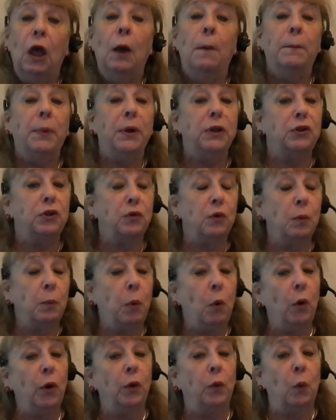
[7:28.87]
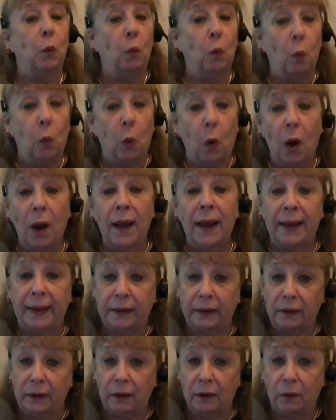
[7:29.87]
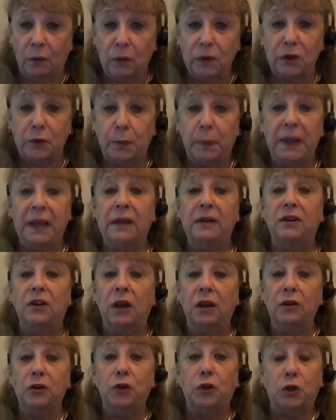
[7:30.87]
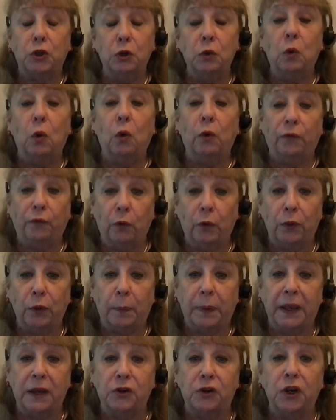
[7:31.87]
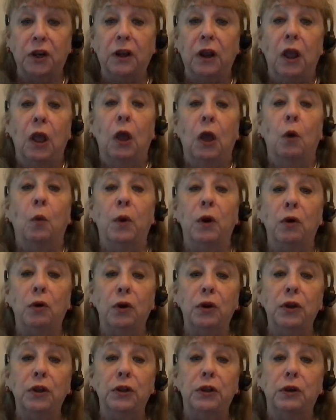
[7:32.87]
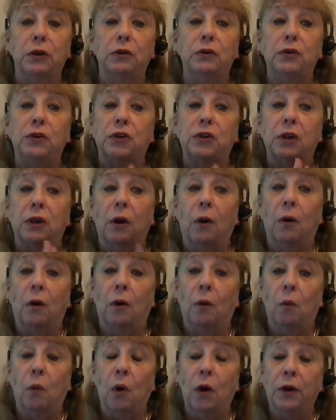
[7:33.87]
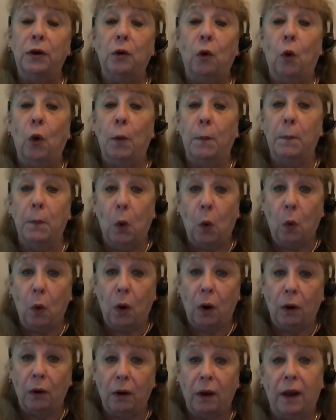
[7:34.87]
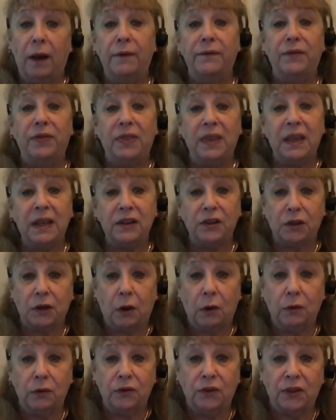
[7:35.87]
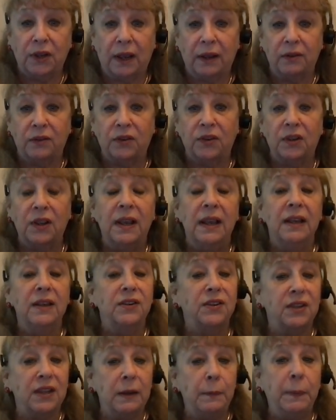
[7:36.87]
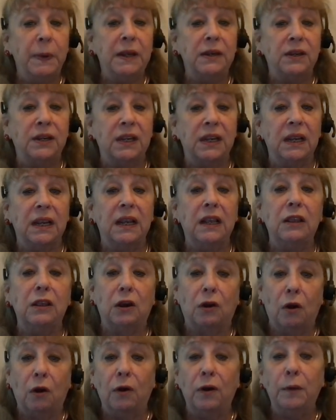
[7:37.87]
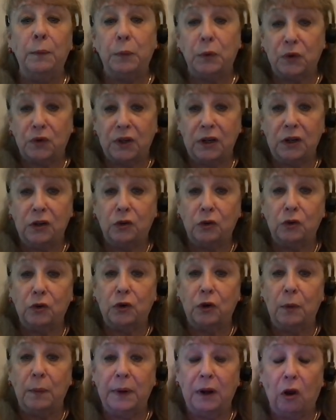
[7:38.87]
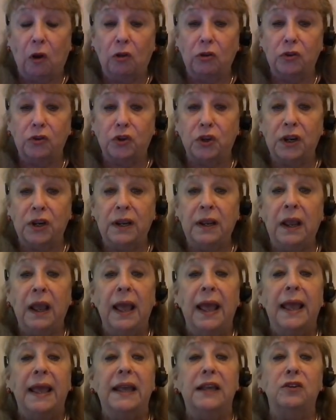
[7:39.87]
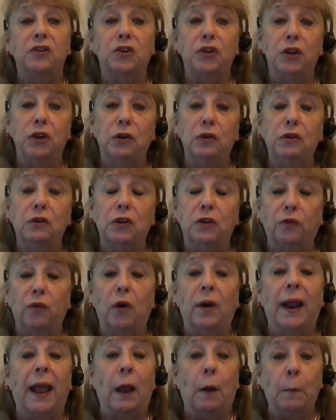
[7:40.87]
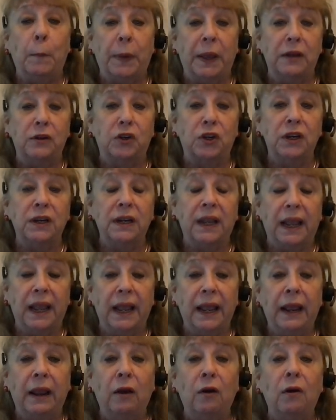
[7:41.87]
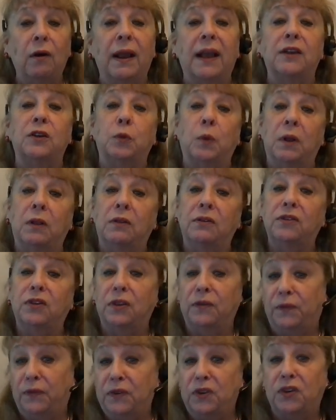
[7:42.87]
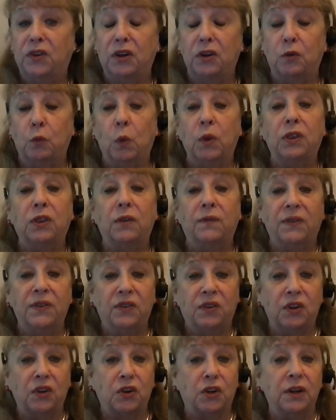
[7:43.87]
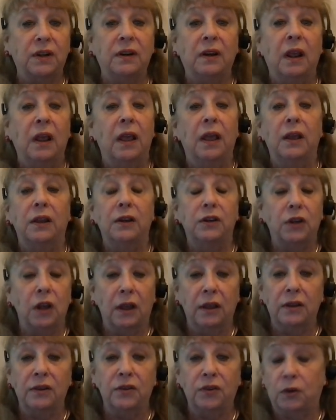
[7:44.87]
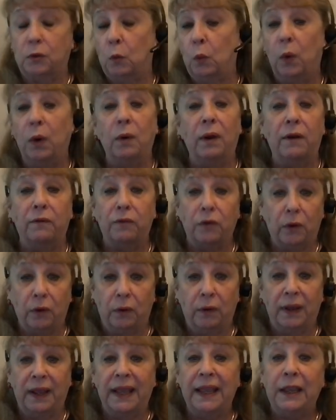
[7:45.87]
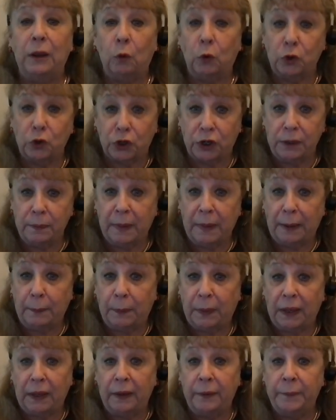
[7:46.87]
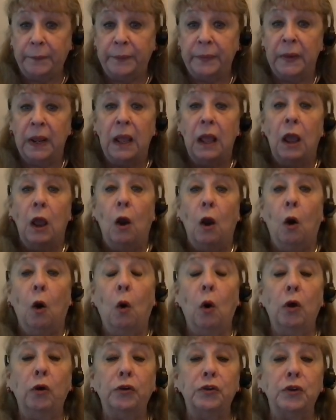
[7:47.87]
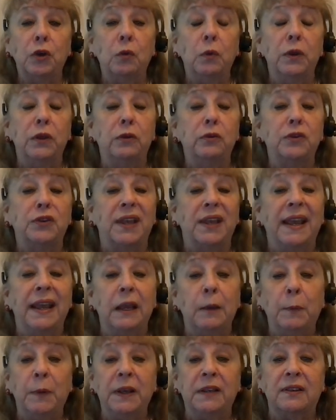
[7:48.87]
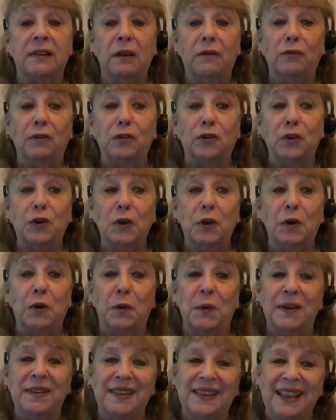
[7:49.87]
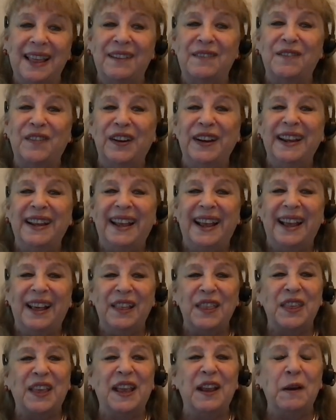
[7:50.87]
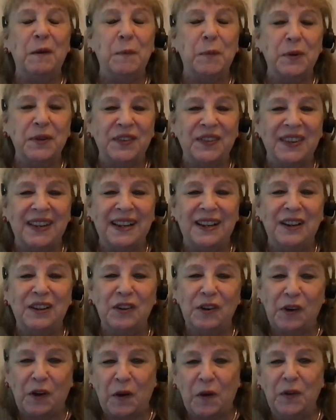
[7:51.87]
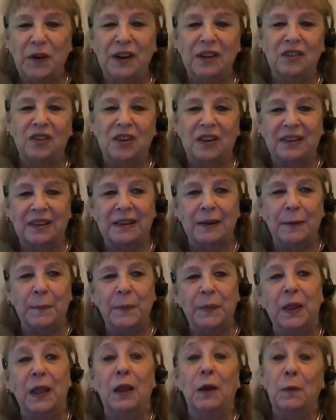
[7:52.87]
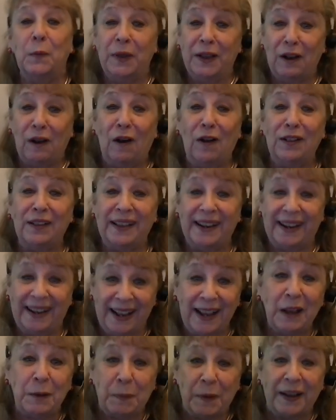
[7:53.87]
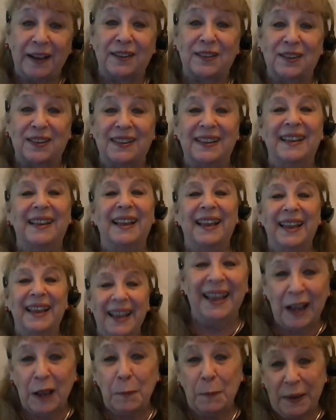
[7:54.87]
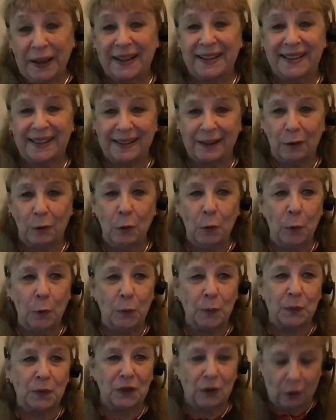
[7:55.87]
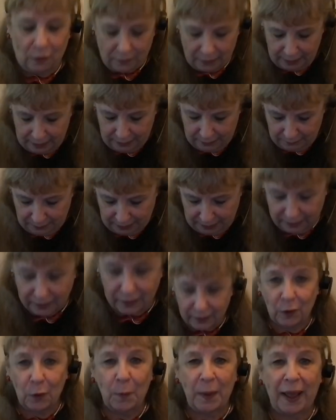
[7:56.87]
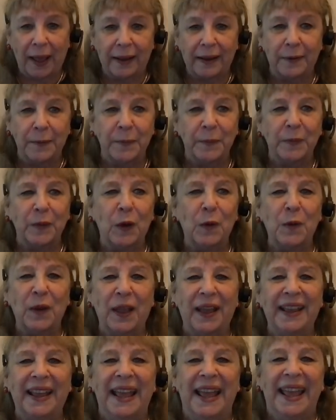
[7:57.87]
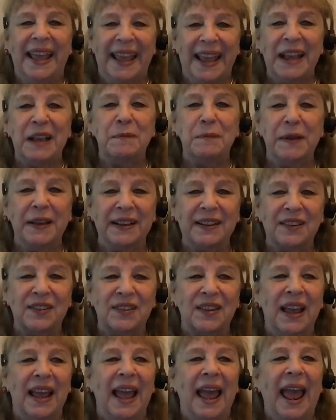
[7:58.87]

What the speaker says: But to report what was being done to or for the patient, we're going to use one or more of these code sets. CPT, the current procedural terminology, is used for outpatient care as well as the physician, what the physician does wherever he or she might be. Also, we use HCPCS Level 2. Isn't that funny? Healthcare Procedure Coding System. We call it HCPCS. HCPCS. Oops, sorry. Wait, go back. Okay, HCPCS.